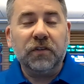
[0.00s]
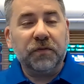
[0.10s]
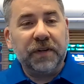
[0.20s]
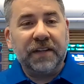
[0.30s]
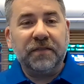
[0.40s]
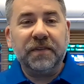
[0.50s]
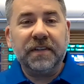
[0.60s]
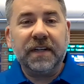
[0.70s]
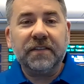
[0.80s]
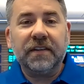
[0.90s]
Don't forget to
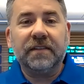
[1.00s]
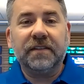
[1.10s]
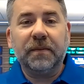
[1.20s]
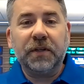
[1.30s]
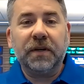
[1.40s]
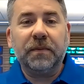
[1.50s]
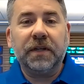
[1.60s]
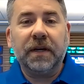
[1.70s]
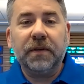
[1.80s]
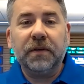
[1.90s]
visit us at
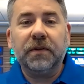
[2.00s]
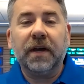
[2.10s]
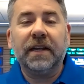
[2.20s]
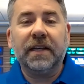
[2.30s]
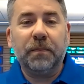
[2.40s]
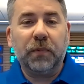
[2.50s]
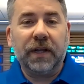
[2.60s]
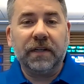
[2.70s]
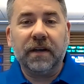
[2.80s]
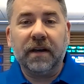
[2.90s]

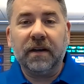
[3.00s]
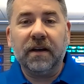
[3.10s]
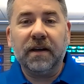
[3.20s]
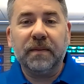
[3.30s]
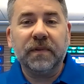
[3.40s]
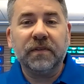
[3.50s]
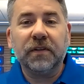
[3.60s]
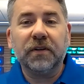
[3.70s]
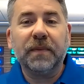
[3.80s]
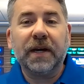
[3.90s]
www.netbrain.com to
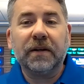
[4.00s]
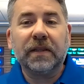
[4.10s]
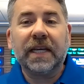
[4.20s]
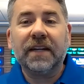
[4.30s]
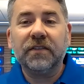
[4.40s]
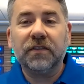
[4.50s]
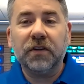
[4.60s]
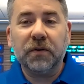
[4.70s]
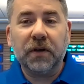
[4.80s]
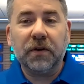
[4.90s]
learn about our latest
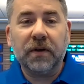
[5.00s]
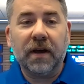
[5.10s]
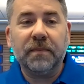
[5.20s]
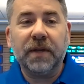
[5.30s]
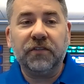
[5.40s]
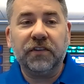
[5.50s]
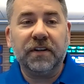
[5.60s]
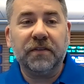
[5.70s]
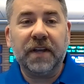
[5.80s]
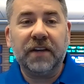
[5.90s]
no code automation
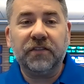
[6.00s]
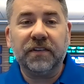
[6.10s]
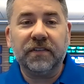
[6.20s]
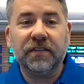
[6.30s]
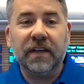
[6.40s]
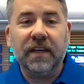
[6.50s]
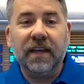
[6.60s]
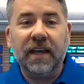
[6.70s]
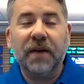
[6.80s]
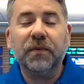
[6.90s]
innovations,
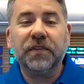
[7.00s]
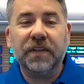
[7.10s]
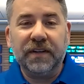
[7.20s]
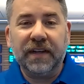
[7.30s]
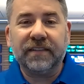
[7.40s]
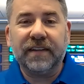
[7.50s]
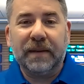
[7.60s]
and we'll see you next